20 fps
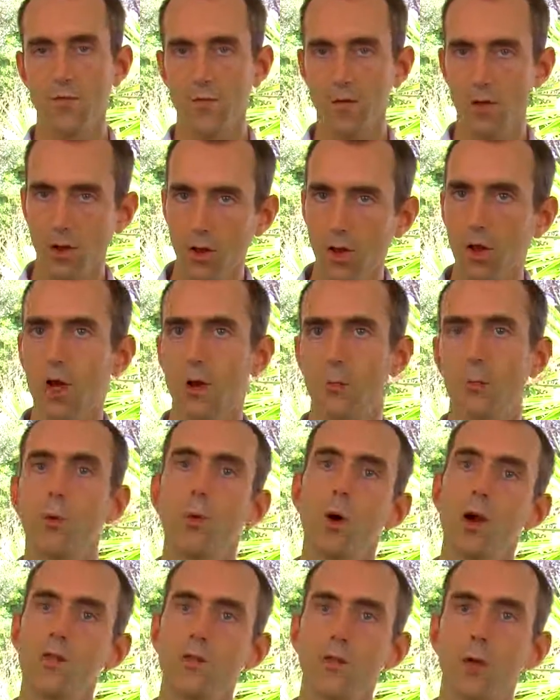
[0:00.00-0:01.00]
and reliable
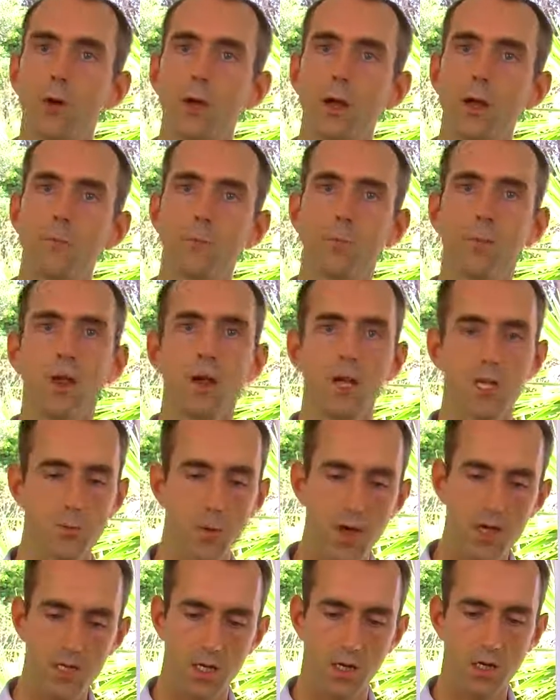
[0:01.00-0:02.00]
way of doing it is
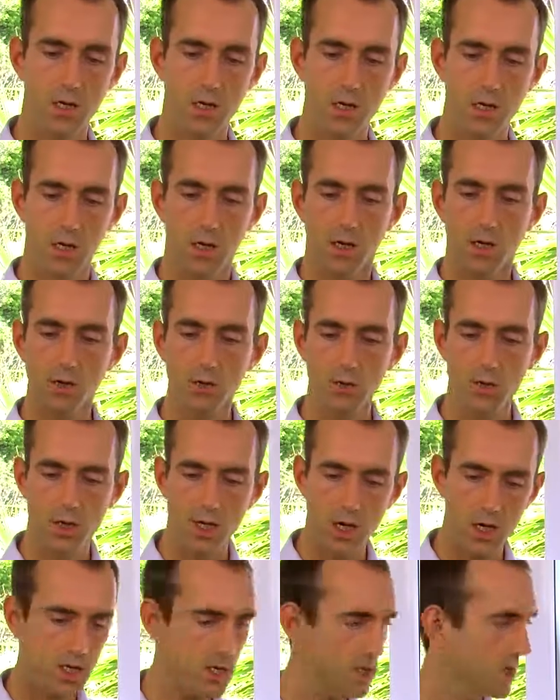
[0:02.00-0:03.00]
basically you
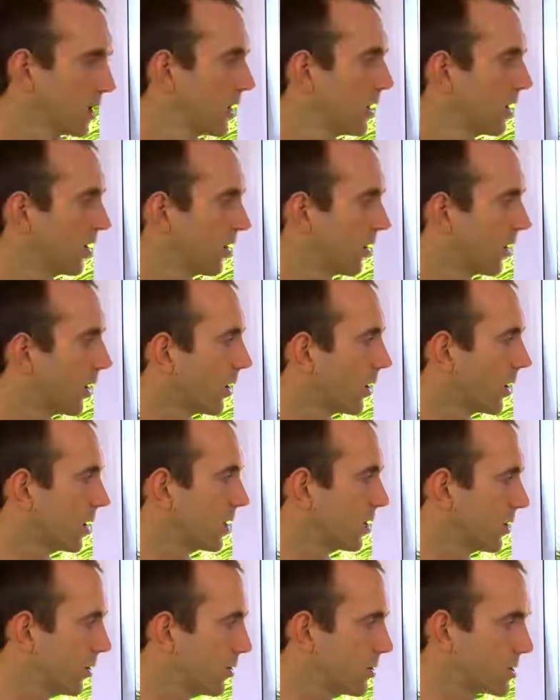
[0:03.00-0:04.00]
just
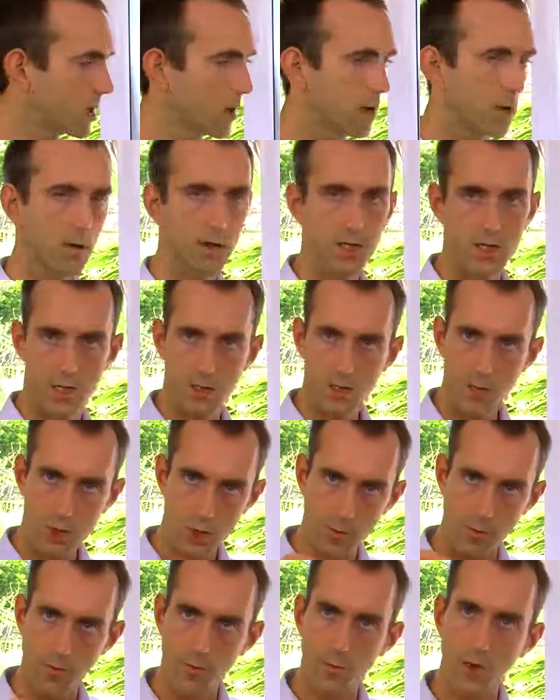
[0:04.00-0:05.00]
use this little
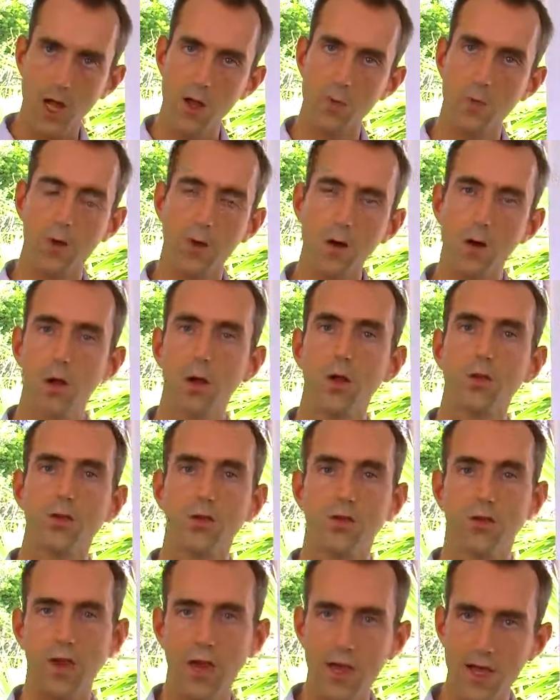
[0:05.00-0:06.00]
strip of paper to
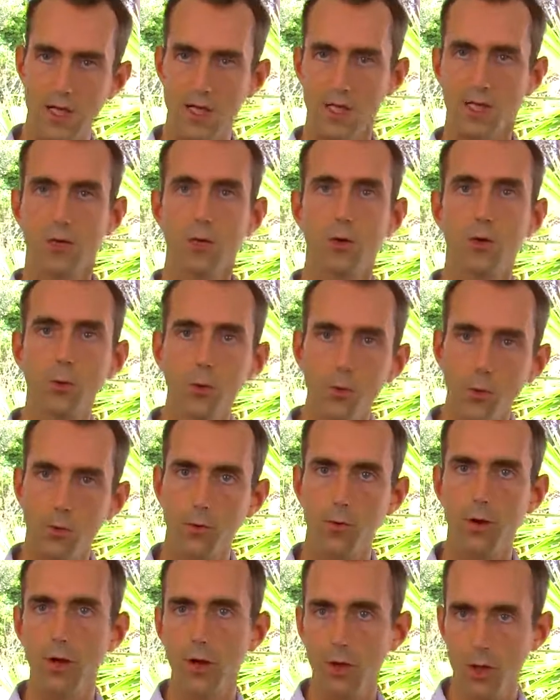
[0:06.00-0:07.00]
test your
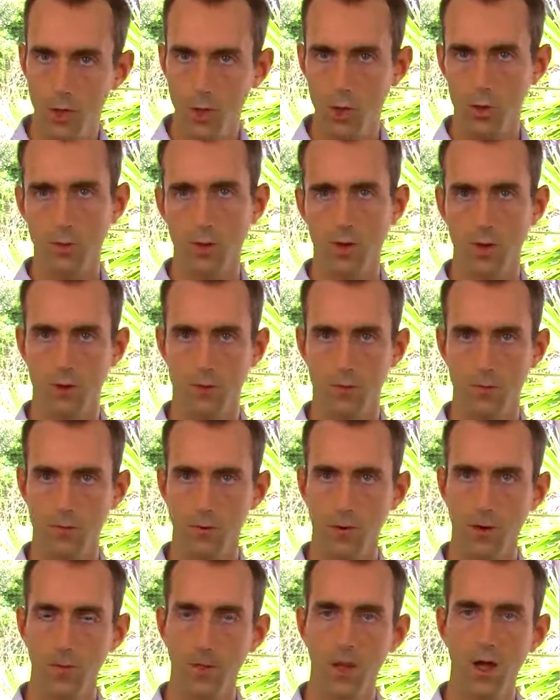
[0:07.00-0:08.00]
morning urine,
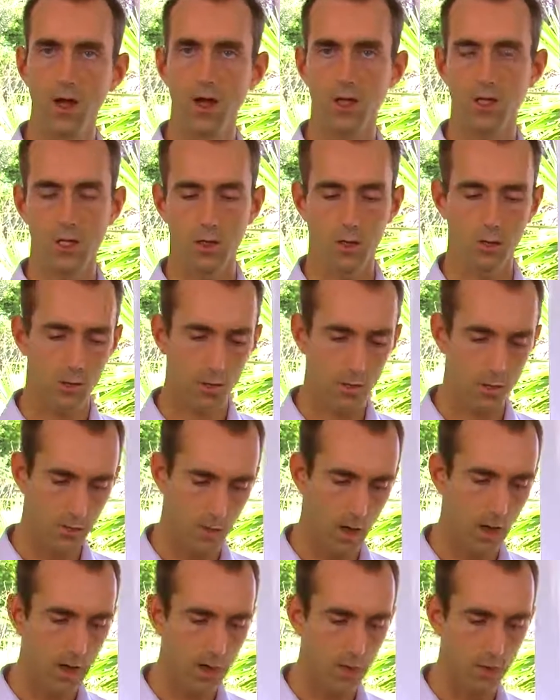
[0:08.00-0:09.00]
right? So
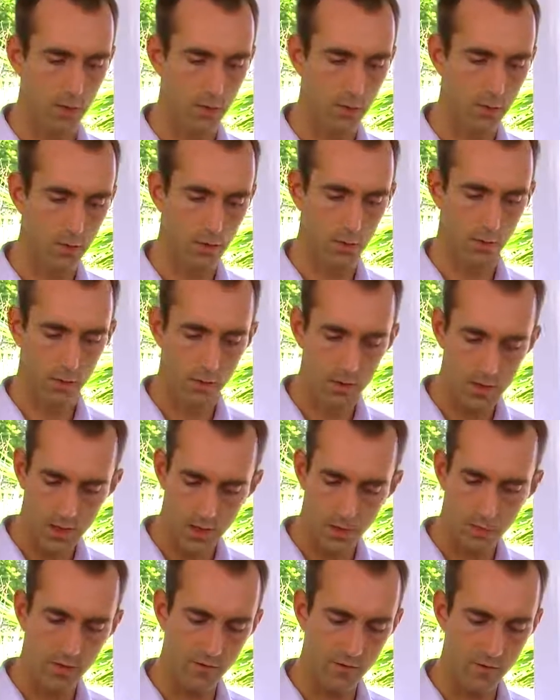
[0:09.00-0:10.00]
you use a
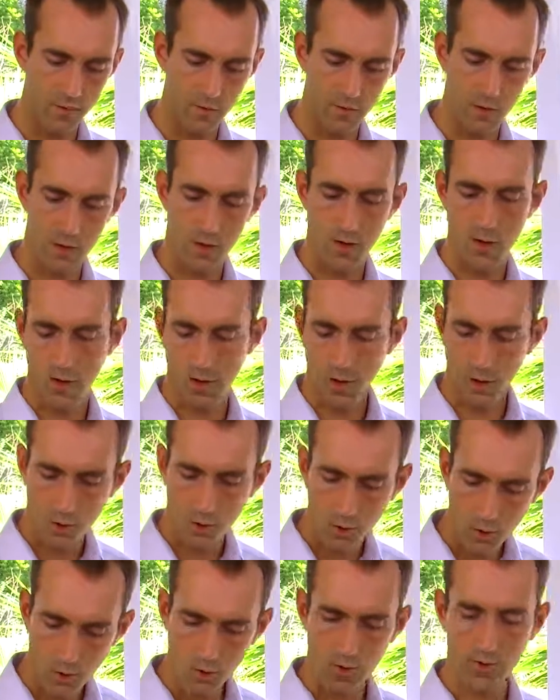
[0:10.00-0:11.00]
little bit of urine
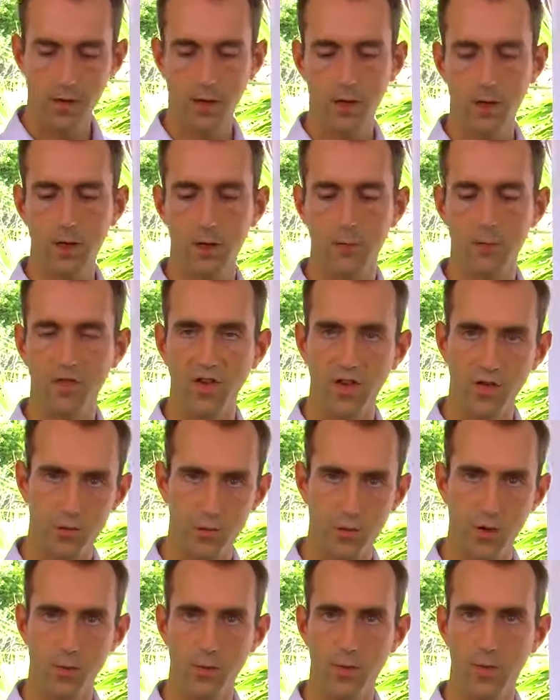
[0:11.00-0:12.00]
on the test
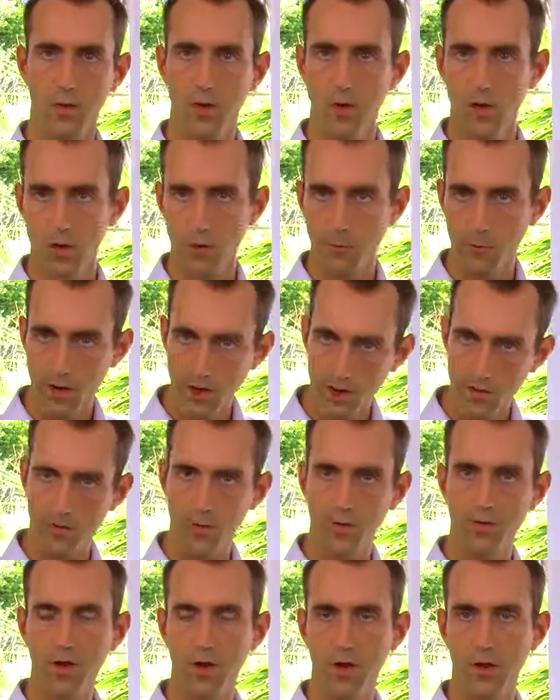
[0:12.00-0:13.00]
strip, you wait a
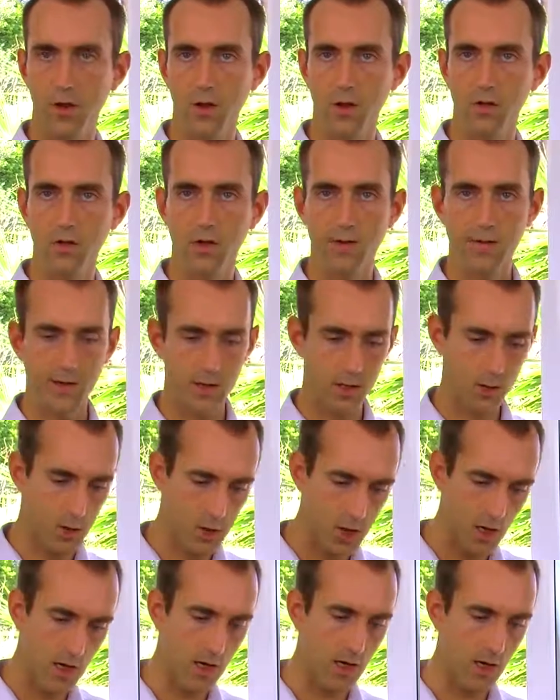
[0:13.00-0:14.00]
few seconds, and then you
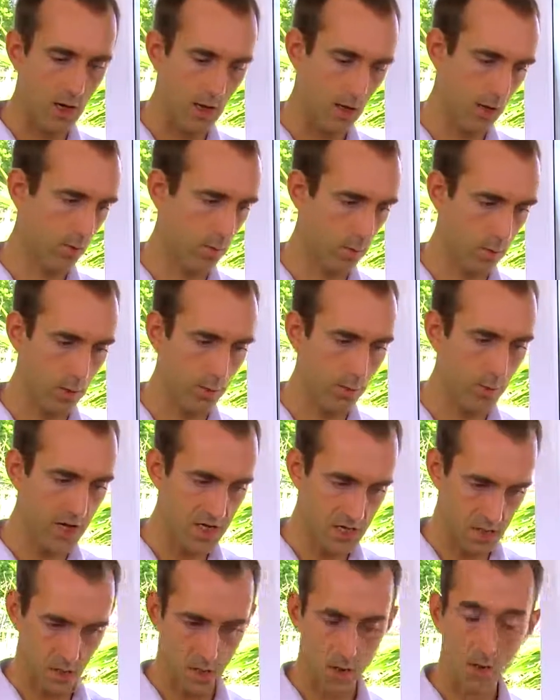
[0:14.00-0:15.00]
check it
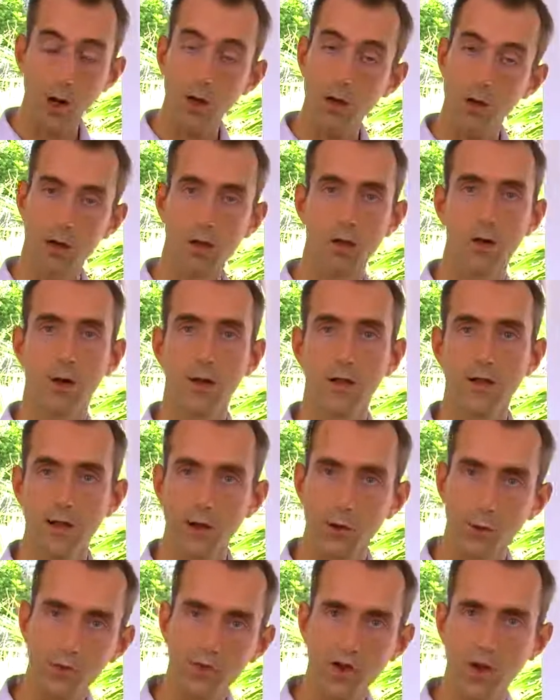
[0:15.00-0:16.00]
based on a color guide, and
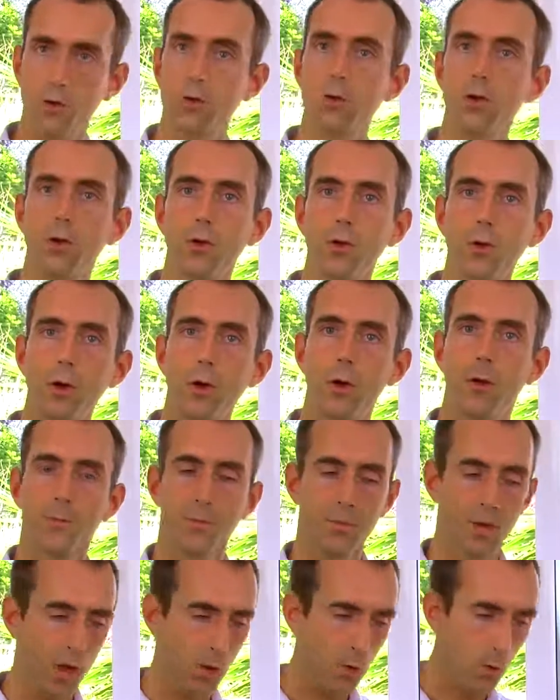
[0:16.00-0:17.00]
it will tell you
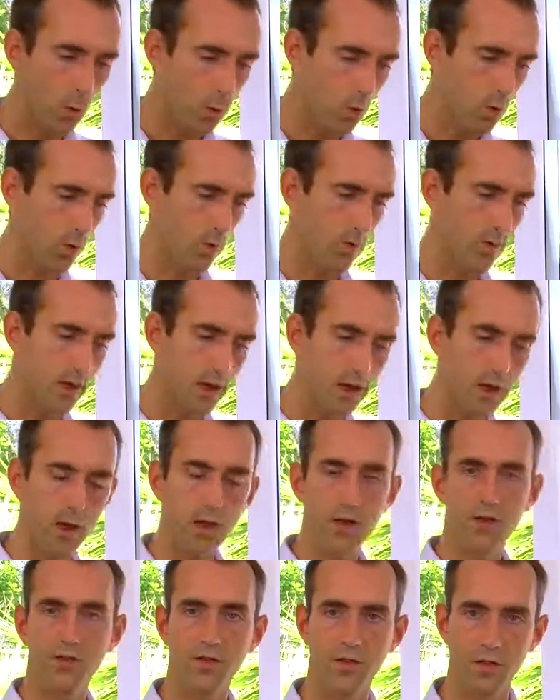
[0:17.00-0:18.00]
what the
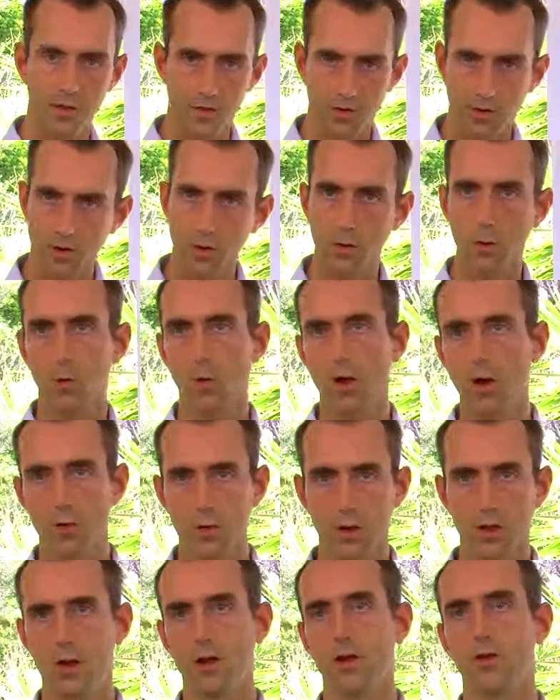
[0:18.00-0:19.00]
acidity or
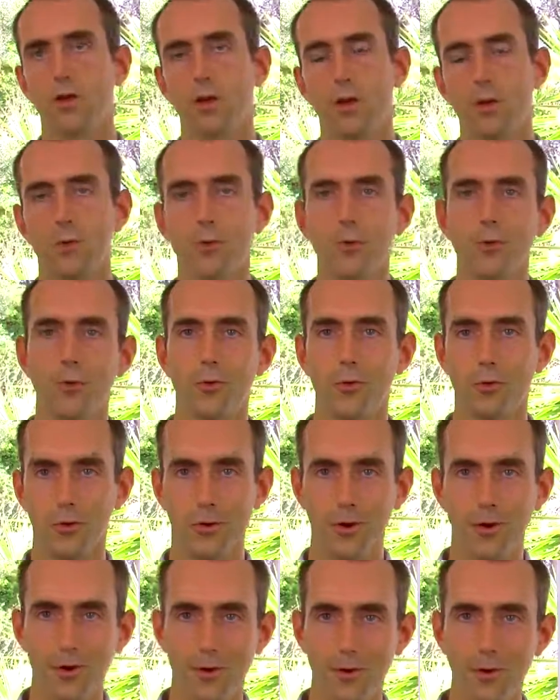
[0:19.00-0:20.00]
alkalinity
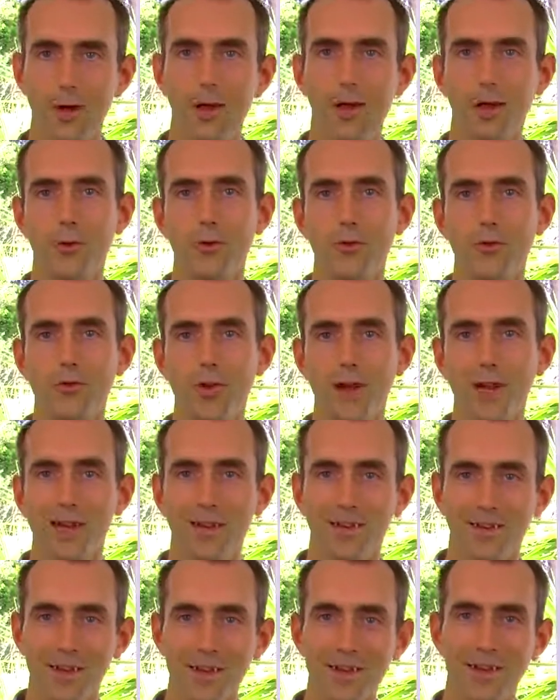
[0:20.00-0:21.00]
or
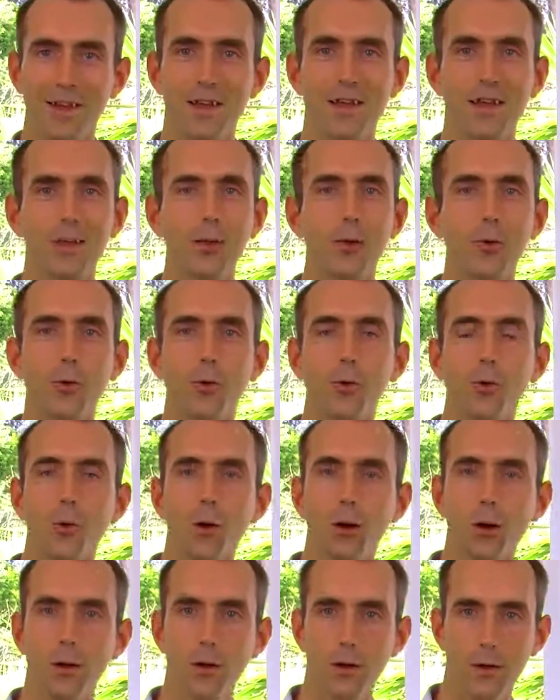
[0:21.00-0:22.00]
neutrality
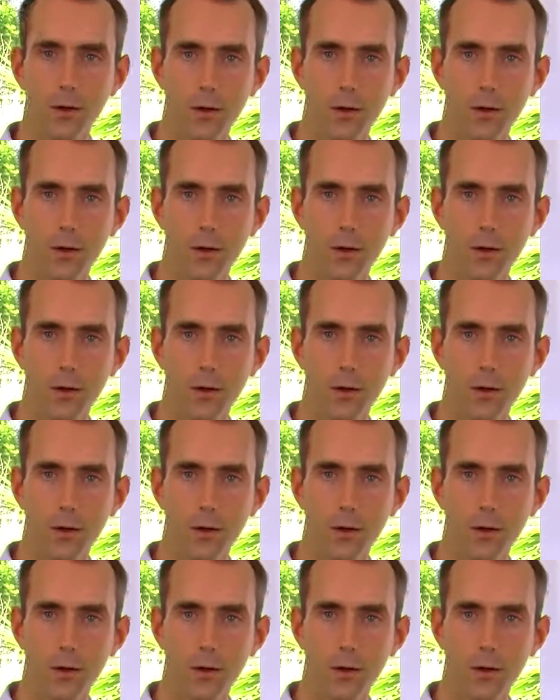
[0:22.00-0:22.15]
your